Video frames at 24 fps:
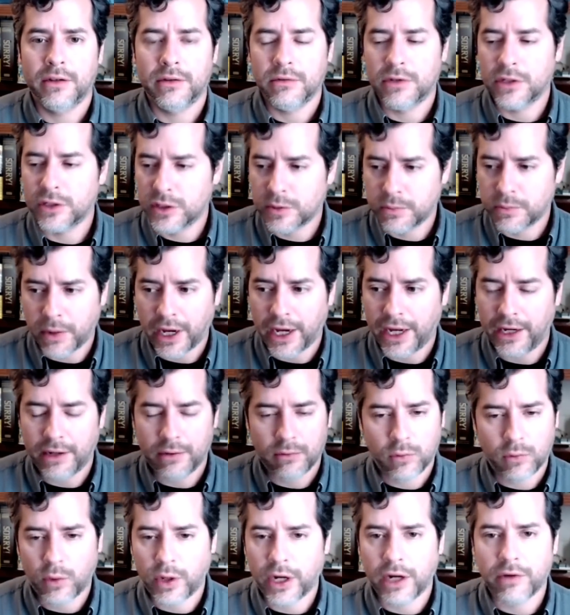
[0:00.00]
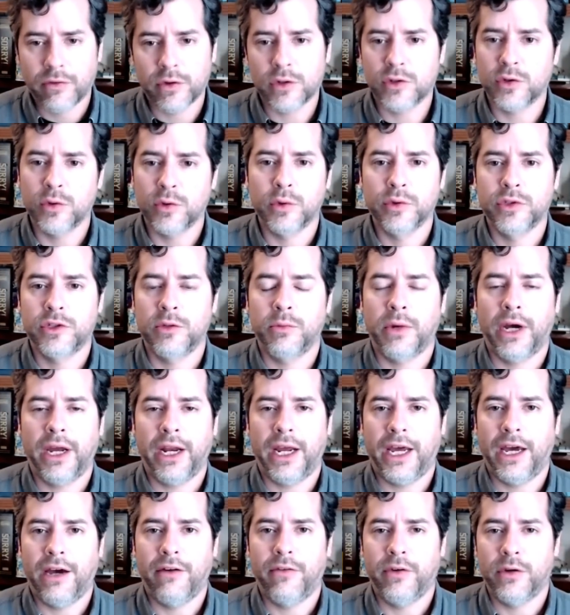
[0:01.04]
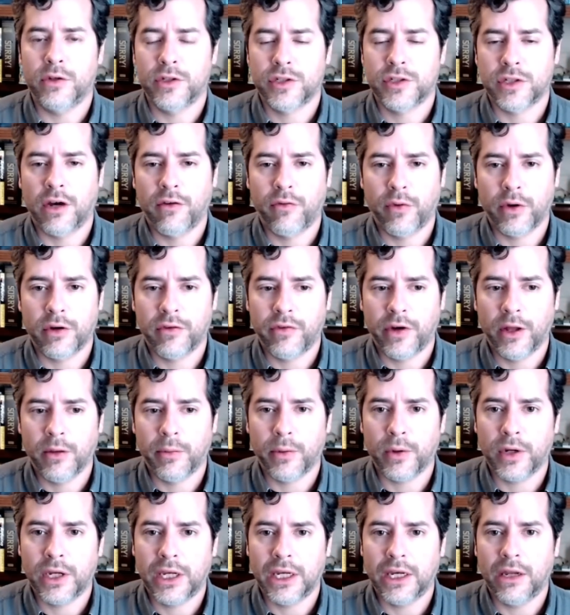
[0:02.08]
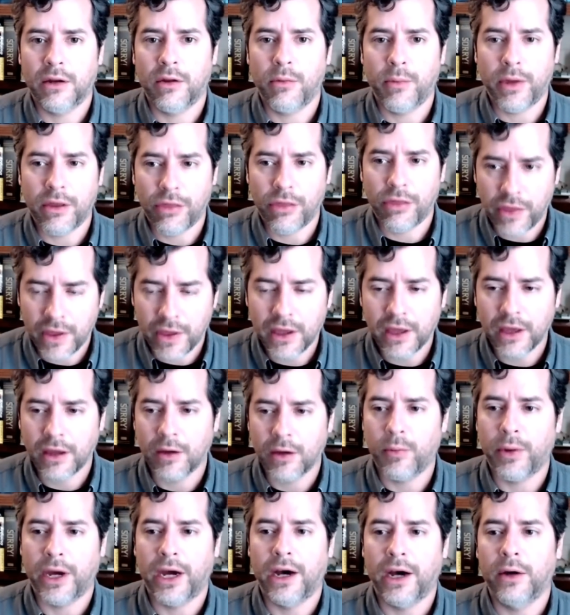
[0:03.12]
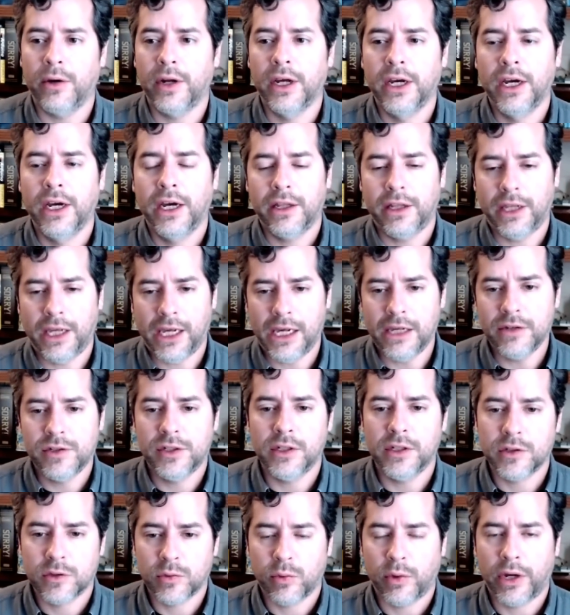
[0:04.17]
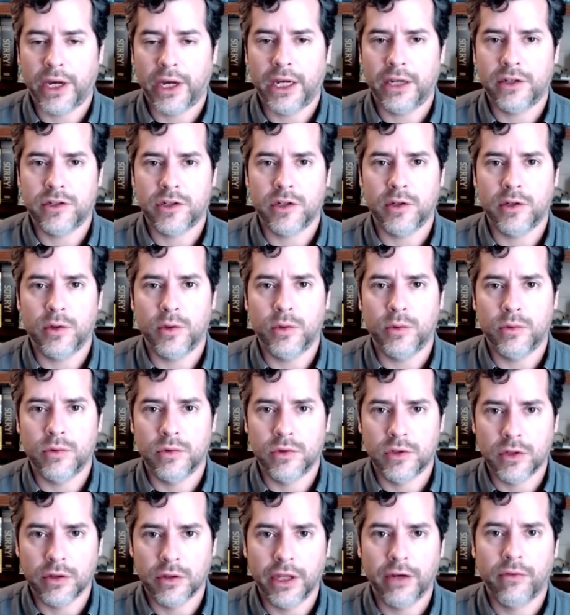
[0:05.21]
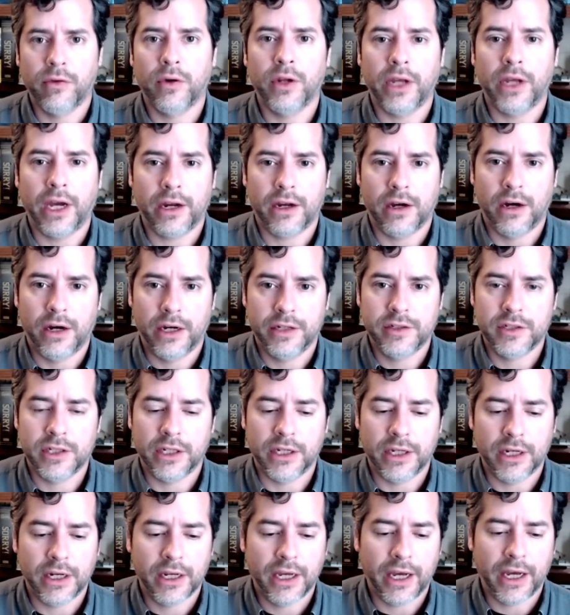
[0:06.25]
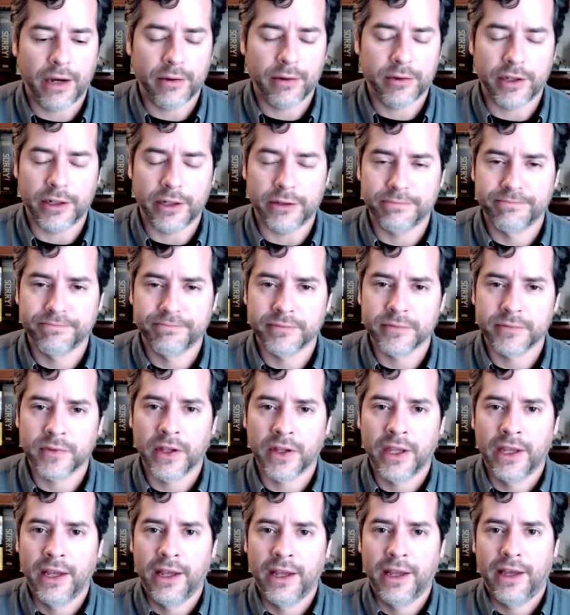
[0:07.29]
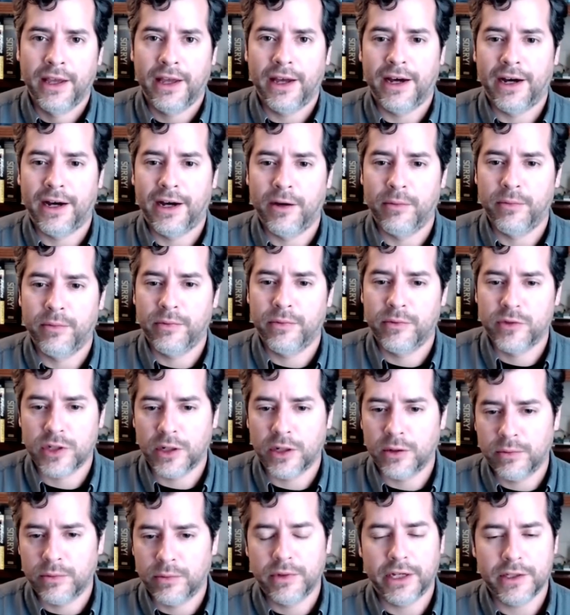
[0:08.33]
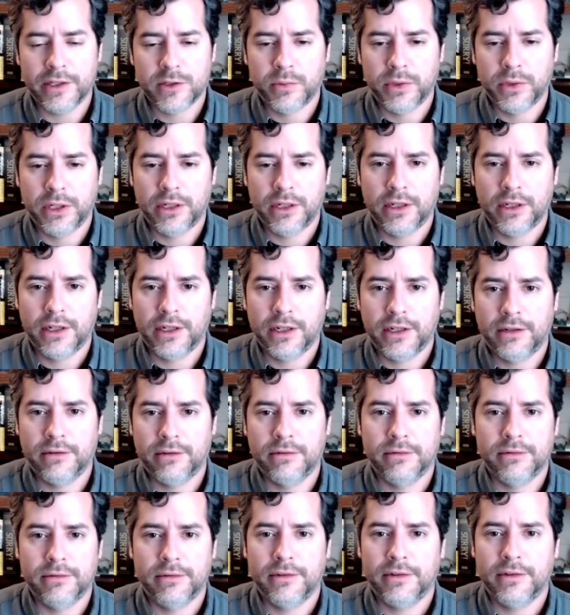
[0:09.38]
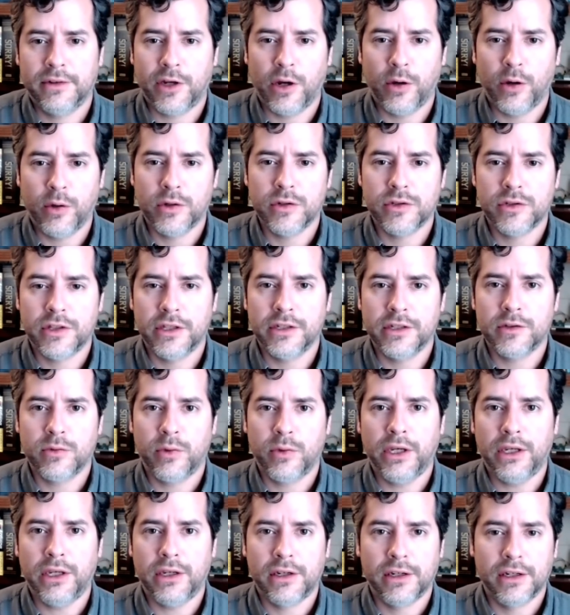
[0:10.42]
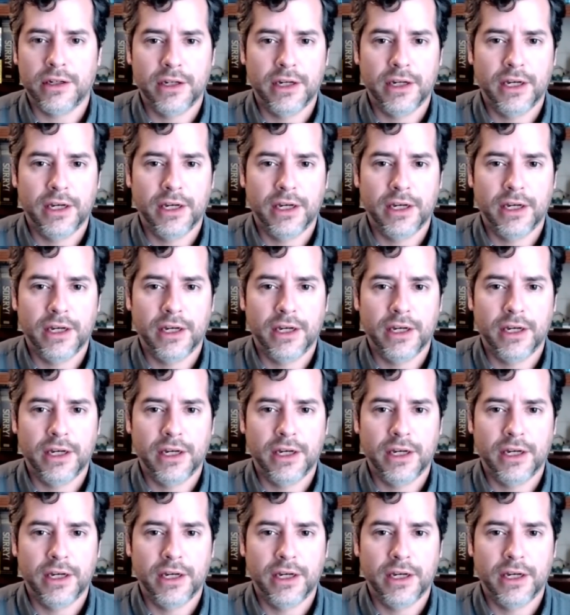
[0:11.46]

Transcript: Despite whatever tools you might have in your software developer kit, be thinking about the easiest way to deliver that content out there. So that's been Coders this week.